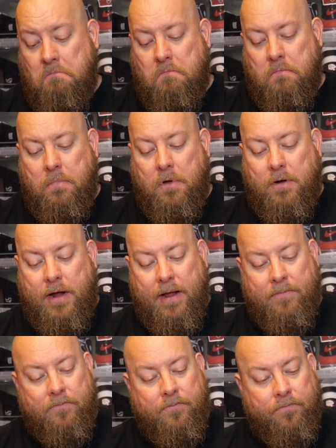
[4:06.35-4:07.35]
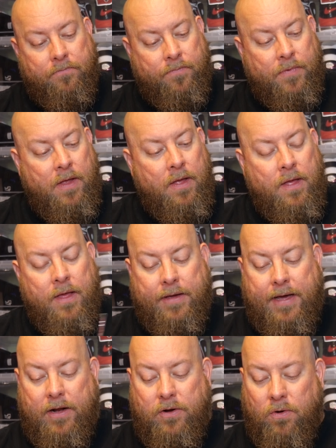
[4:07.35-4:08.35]
Hmm, okay.
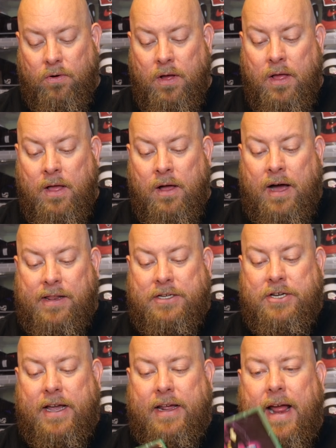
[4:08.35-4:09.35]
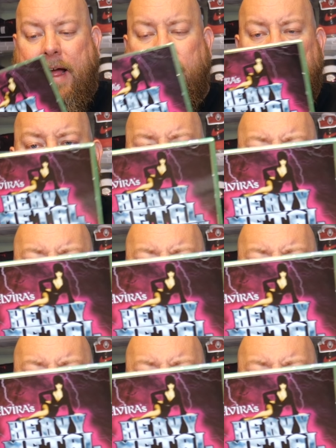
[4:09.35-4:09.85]
Kind of cool. I had to check it out.